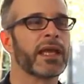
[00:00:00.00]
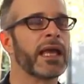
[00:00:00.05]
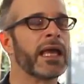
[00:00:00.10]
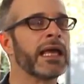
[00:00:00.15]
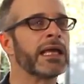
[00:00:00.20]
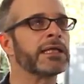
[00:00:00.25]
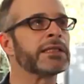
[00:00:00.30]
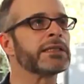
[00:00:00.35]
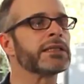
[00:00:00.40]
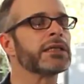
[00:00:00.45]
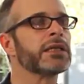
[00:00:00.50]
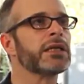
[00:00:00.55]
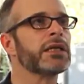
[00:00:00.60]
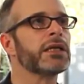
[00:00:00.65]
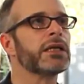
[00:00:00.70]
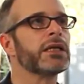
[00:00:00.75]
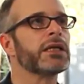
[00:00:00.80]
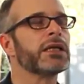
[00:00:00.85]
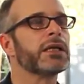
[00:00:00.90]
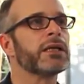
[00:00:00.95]
And
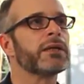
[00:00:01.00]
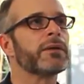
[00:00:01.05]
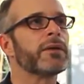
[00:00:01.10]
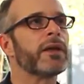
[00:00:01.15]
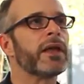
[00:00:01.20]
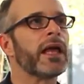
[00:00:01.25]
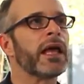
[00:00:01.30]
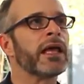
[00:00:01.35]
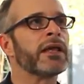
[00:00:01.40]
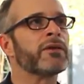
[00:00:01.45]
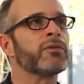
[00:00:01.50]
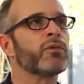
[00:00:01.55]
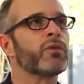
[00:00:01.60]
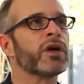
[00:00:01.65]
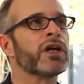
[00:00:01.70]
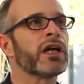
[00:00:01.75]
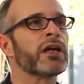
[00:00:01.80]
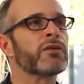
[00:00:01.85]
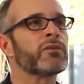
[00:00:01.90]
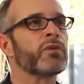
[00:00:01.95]

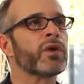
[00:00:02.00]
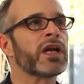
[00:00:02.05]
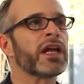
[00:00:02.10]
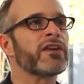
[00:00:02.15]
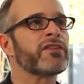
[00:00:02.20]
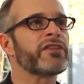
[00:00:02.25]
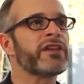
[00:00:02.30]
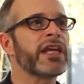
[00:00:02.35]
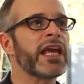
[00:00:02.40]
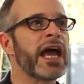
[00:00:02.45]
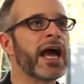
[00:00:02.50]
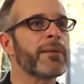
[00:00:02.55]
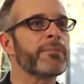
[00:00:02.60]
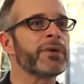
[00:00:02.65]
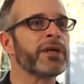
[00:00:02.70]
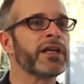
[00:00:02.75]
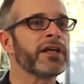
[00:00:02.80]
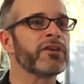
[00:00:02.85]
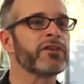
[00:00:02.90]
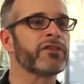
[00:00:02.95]
what I see
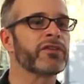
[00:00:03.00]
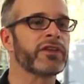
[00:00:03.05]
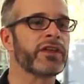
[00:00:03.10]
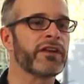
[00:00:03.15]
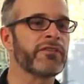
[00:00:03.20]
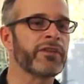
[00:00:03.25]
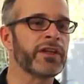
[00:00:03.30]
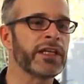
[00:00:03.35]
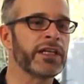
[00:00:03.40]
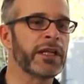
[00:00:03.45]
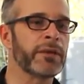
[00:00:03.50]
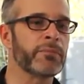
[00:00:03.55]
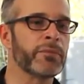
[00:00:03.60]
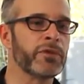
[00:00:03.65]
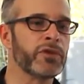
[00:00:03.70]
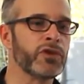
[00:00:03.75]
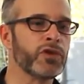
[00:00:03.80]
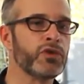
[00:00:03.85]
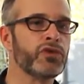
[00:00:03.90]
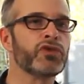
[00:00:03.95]
happening is giving
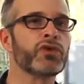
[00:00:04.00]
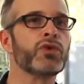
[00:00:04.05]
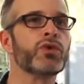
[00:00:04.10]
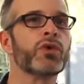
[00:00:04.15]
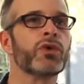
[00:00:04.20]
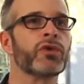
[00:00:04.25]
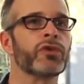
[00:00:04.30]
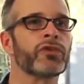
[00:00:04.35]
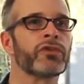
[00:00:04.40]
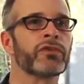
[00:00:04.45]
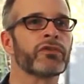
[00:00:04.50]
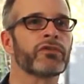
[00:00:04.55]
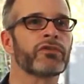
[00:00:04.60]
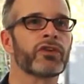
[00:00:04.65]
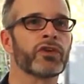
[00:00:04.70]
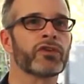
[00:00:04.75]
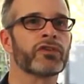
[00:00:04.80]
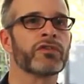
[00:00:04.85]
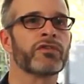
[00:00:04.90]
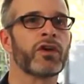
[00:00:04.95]
them new tools,
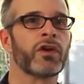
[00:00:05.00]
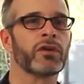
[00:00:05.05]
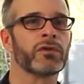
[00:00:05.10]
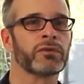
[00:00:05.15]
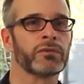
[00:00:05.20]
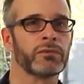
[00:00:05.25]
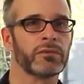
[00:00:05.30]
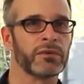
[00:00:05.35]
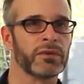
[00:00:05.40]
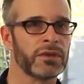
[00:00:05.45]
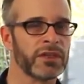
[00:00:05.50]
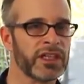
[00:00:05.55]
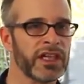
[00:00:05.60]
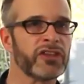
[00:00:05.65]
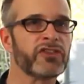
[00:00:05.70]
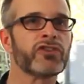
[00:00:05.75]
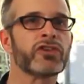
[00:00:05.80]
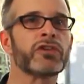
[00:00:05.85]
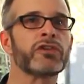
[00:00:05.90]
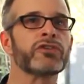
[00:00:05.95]
first of all.
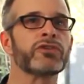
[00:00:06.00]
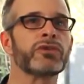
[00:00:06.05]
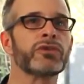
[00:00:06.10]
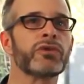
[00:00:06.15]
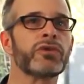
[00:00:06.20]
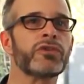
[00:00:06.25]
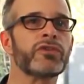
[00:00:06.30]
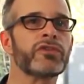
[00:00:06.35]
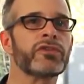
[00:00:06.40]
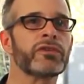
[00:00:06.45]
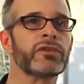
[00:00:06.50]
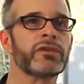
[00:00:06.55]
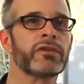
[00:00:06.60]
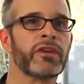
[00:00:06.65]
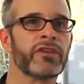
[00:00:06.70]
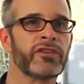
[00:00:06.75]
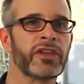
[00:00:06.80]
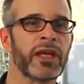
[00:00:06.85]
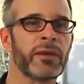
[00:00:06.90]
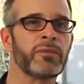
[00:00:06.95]
Digital tools.
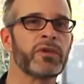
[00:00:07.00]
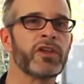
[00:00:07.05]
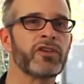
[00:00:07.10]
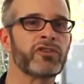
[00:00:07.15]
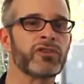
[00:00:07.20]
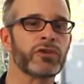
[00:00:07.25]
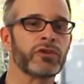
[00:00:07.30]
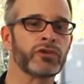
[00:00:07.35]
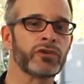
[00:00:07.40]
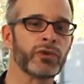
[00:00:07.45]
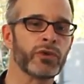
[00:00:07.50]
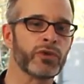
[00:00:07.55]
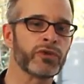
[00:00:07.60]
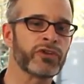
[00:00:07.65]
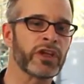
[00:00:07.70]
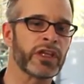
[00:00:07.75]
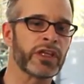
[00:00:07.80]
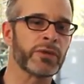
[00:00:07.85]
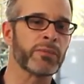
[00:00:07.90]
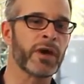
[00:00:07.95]
The same digital tools
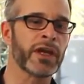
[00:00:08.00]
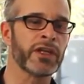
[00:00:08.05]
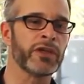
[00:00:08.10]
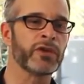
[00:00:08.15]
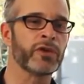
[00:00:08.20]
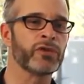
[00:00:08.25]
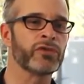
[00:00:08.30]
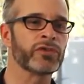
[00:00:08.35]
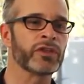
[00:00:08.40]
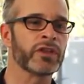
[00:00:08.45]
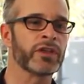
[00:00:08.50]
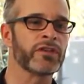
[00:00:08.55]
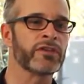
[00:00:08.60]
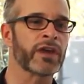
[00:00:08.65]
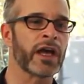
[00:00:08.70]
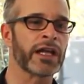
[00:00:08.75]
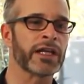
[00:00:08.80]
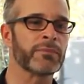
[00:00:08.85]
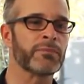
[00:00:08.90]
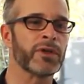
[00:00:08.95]
that you might use to
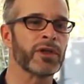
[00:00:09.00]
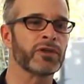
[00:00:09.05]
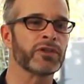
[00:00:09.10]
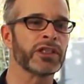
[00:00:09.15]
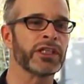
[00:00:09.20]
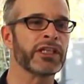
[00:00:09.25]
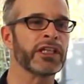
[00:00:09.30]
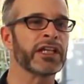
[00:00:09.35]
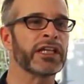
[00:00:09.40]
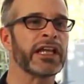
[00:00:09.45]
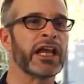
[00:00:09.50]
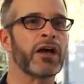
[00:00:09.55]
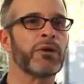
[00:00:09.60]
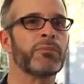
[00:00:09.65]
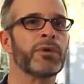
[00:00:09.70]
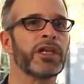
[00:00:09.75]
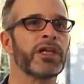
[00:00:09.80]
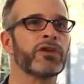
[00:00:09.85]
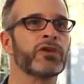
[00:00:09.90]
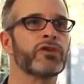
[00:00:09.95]
design a building can now
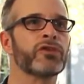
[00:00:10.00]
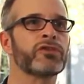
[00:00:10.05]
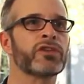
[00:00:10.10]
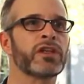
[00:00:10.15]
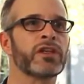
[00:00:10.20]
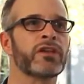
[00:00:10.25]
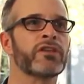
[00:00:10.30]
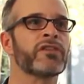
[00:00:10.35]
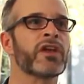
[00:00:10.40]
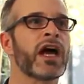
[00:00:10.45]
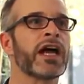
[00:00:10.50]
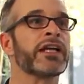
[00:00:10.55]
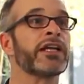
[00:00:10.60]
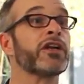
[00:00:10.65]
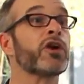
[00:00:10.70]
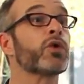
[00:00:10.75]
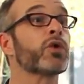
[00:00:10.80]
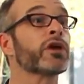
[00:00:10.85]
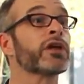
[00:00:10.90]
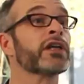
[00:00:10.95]
be used to design
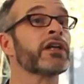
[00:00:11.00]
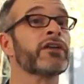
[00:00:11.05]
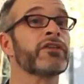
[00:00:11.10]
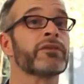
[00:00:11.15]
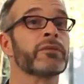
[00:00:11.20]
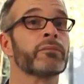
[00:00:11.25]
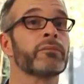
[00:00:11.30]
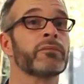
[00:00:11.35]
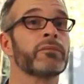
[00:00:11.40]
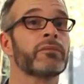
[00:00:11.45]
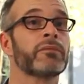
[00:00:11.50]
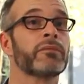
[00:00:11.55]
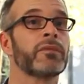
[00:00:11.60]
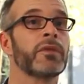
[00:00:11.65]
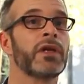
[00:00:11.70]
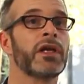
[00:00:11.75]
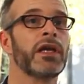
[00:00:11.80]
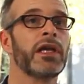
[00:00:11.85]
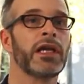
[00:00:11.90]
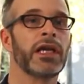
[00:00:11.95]
an organism.
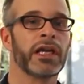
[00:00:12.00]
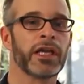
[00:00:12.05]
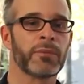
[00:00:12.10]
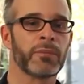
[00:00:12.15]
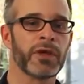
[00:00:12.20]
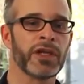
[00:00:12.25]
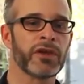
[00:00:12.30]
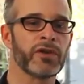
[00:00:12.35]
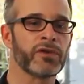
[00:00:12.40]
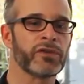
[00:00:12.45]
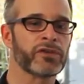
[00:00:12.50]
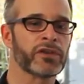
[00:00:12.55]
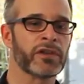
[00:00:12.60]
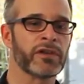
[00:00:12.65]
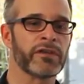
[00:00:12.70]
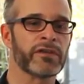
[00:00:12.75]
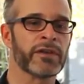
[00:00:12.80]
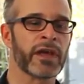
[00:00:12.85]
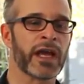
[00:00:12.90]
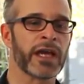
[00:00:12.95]
It can be used to
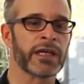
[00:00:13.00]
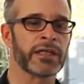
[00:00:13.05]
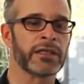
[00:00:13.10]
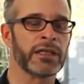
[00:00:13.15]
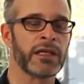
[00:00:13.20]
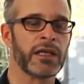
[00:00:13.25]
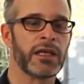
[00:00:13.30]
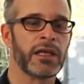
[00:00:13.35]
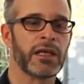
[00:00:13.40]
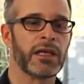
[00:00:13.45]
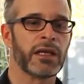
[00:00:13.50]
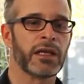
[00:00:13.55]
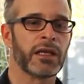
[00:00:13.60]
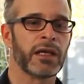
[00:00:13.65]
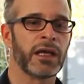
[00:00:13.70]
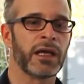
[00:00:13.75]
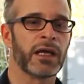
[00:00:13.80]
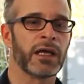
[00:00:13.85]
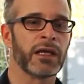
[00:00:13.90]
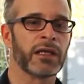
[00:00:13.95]
design
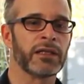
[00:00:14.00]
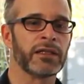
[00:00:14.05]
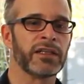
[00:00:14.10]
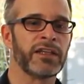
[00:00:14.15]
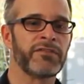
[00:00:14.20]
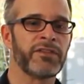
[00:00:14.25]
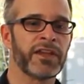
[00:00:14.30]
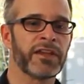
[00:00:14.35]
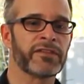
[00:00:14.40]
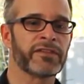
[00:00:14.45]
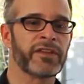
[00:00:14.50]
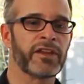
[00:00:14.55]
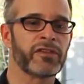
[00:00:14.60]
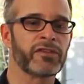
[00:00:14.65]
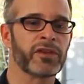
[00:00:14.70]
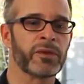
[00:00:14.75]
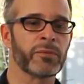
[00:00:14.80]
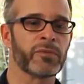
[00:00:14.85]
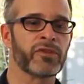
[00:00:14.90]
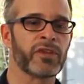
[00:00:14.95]
living
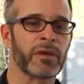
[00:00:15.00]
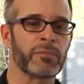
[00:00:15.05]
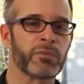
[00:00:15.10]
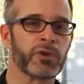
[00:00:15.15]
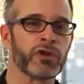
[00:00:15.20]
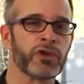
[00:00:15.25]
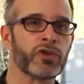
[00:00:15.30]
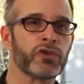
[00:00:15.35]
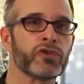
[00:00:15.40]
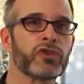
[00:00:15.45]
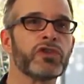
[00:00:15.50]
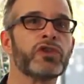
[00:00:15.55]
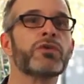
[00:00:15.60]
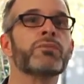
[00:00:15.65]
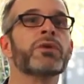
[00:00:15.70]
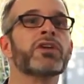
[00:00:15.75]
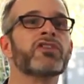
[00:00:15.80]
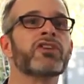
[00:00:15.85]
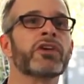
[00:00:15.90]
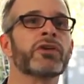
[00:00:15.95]
systems that produce new
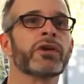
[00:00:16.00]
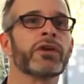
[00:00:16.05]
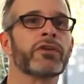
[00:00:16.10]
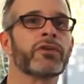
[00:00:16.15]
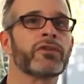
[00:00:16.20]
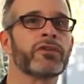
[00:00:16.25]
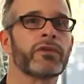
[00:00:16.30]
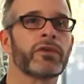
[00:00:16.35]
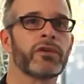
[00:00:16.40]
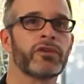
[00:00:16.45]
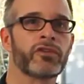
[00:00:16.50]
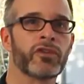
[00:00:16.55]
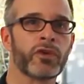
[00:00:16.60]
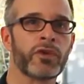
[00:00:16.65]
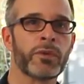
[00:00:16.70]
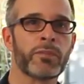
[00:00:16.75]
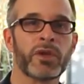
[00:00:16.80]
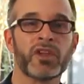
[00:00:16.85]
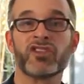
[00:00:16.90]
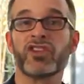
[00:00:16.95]
materials. So
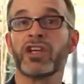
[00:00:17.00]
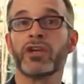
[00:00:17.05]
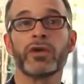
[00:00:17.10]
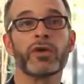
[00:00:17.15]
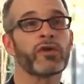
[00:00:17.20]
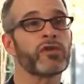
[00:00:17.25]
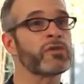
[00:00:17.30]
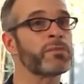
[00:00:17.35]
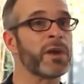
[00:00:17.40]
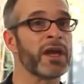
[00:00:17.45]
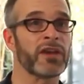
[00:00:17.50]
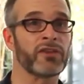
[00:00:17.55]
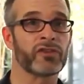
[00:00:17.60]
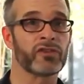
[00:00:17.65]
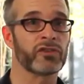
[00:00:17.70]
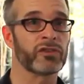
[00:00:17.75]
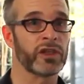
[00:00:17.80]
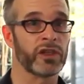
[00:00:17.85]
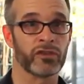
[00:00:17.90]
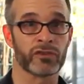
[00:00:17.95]
the material
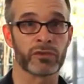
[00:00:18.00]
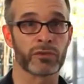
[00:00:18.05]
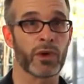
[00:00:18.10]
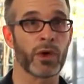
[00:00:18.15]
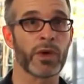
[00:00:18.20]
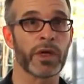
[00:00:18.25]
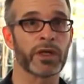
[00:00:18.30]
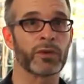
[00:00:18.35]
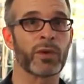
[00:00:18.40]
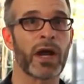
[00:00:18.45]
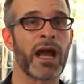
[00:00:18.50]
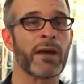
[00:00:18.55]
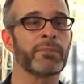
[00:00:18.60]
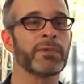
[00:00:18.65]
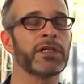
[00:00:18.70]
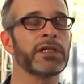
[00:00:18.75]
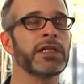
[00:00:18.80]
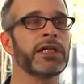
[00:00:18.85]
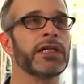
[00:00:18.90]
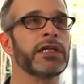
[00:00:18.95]
space is growing
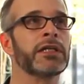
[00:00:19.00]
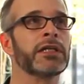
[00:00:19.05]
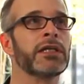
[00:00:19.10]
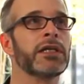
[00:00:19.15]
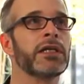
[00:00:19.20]
rapidly.